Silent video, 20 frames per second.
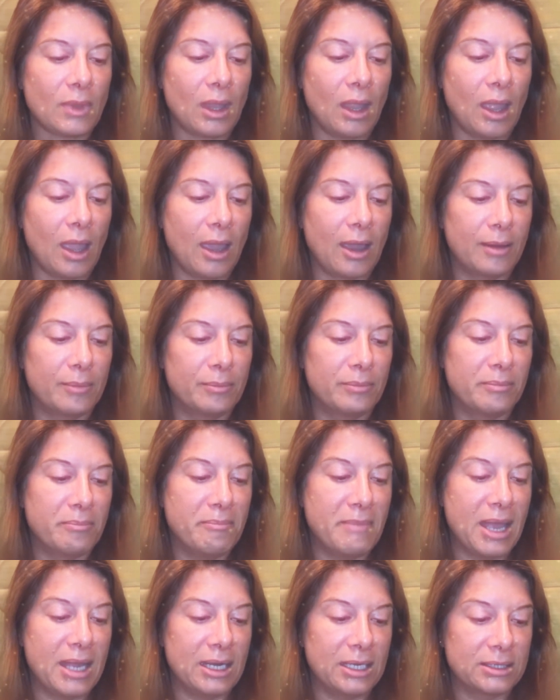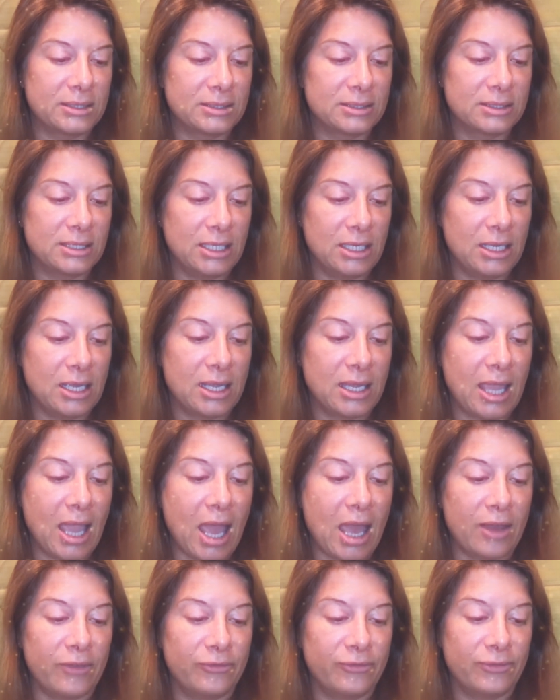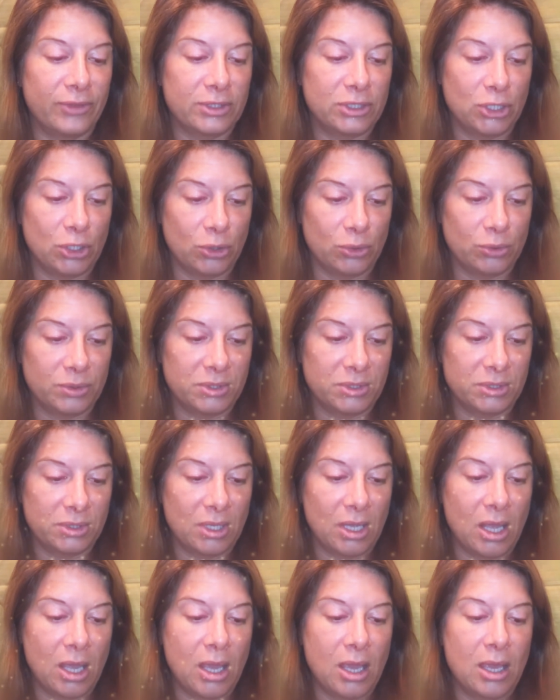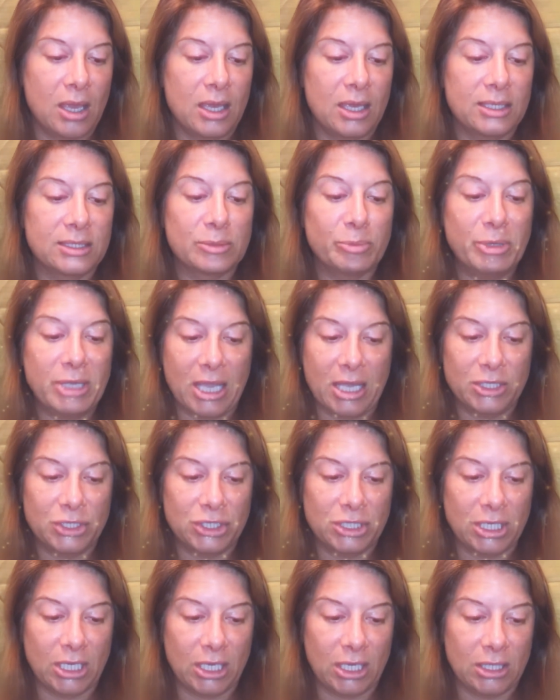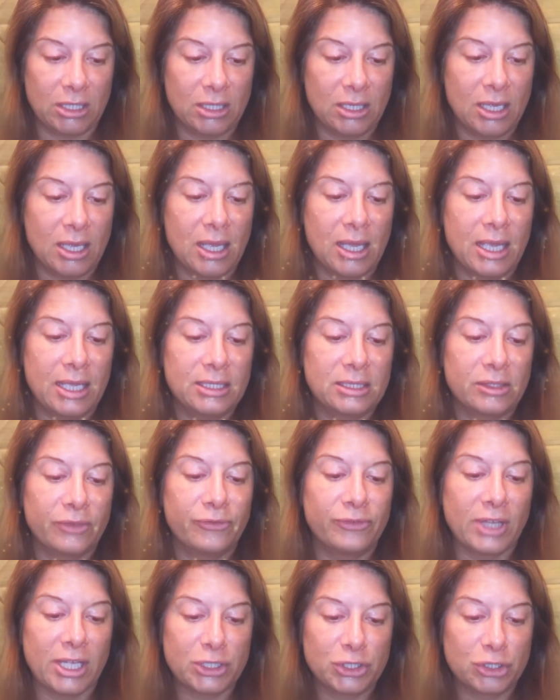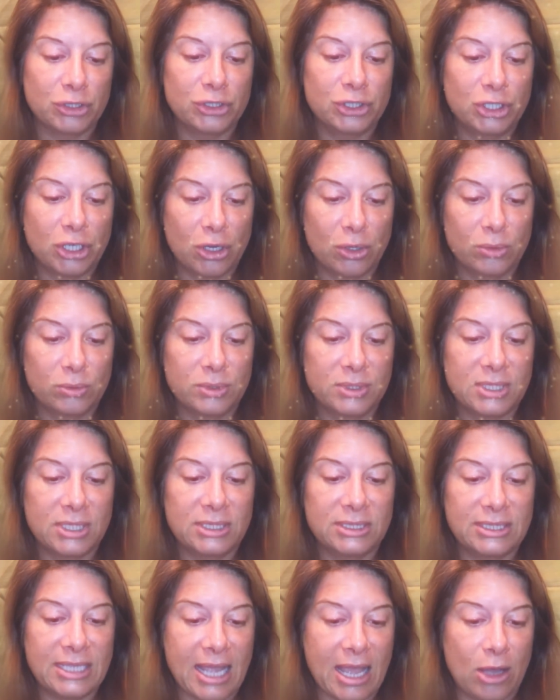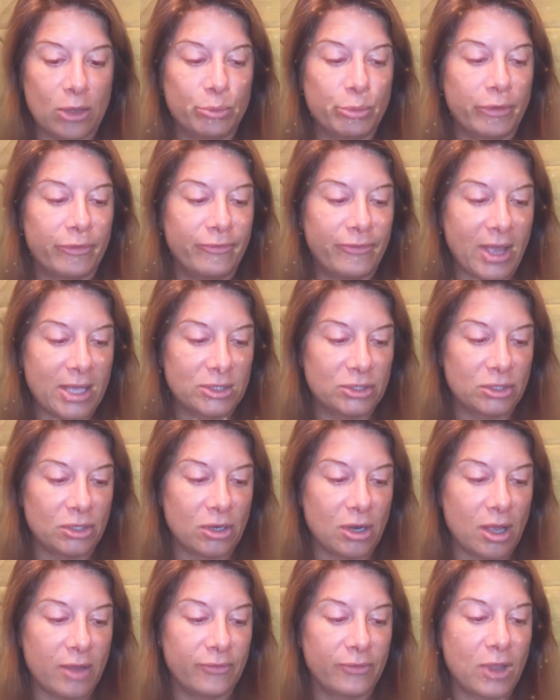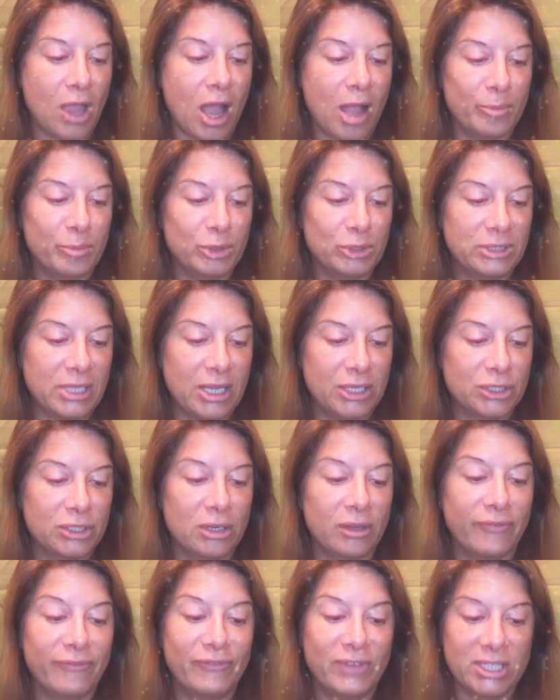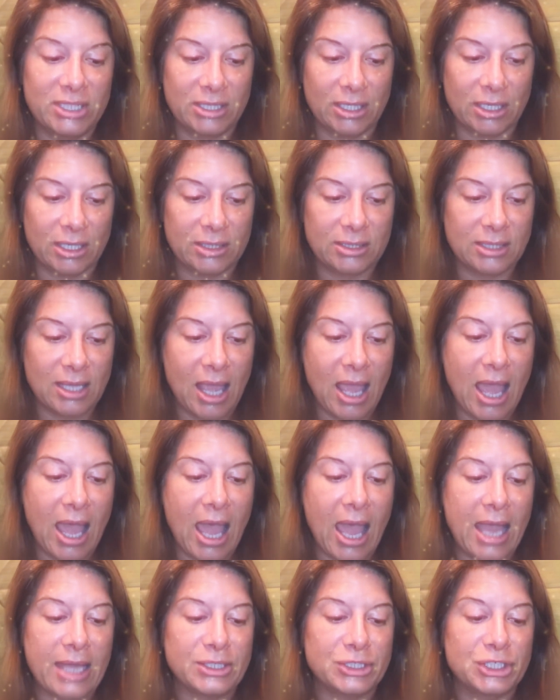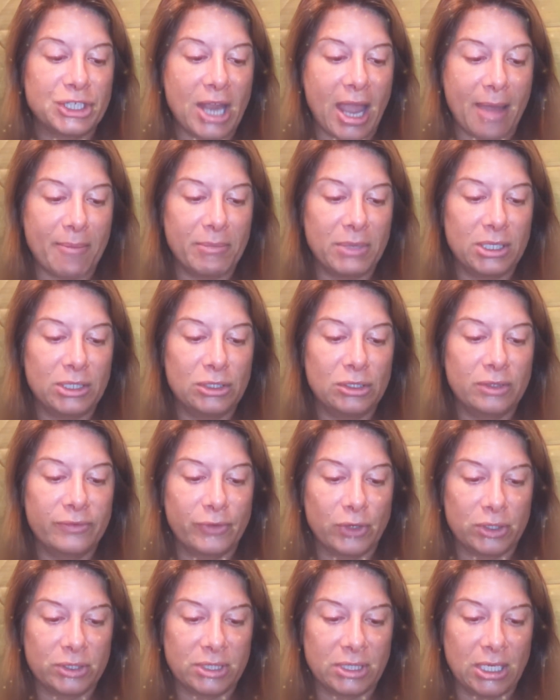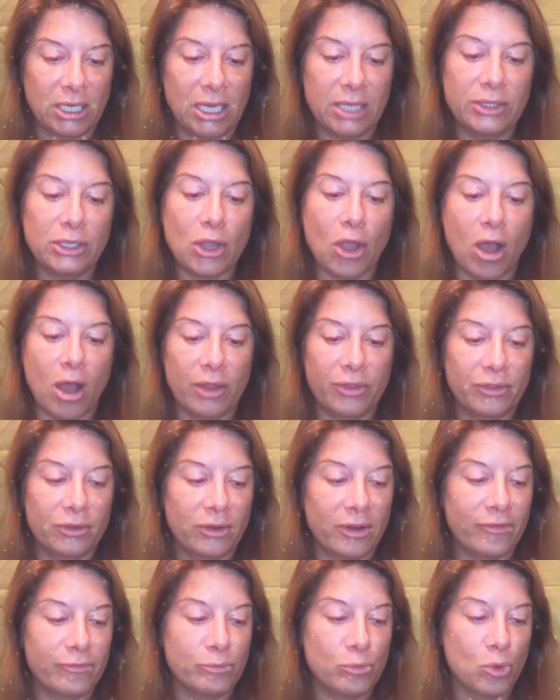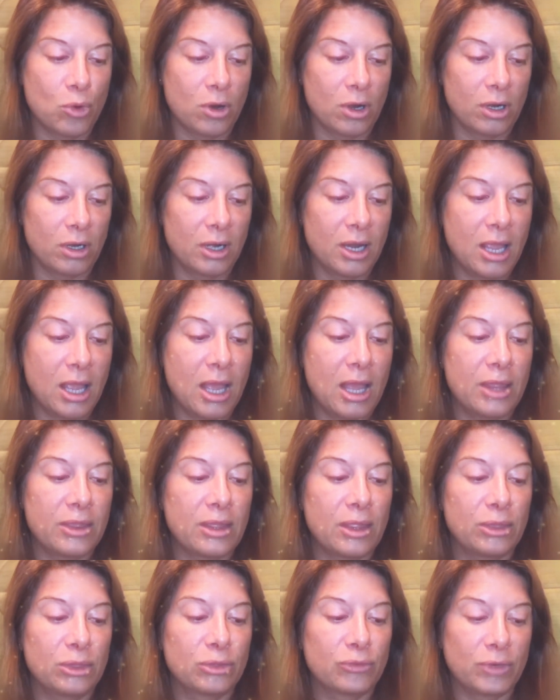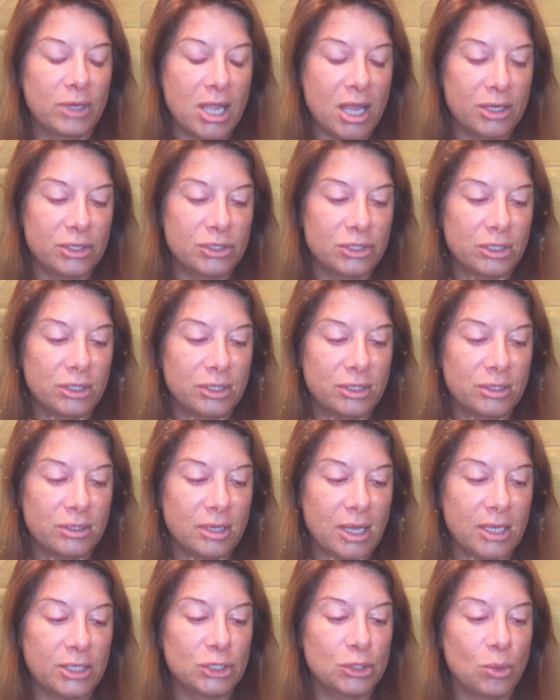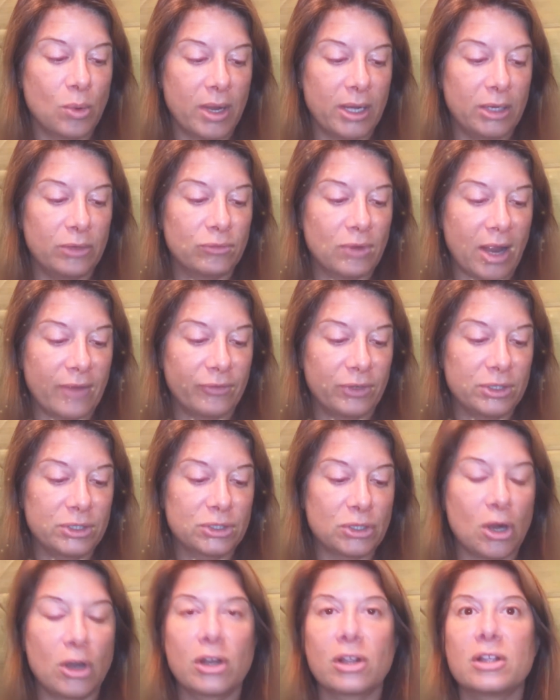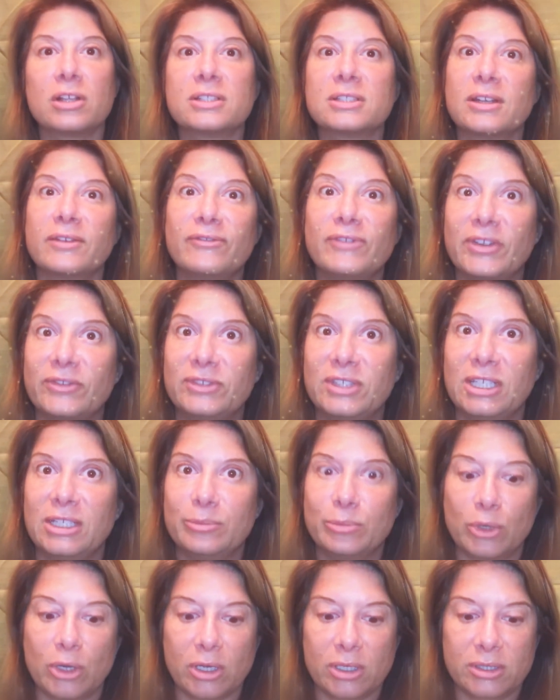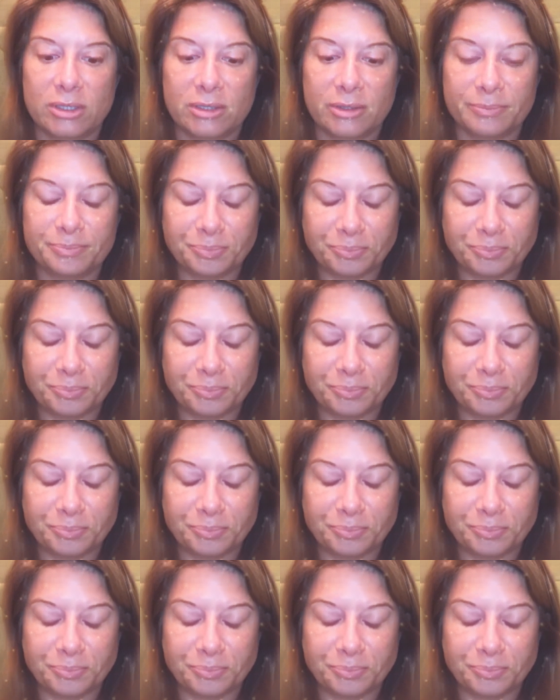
Um, Menas C. Kafatos is a PhD. He's the Fletcher Jones Endowed Professor of Computational Physics at Chapman University and the author of more than 320 referenced articles in 15 books.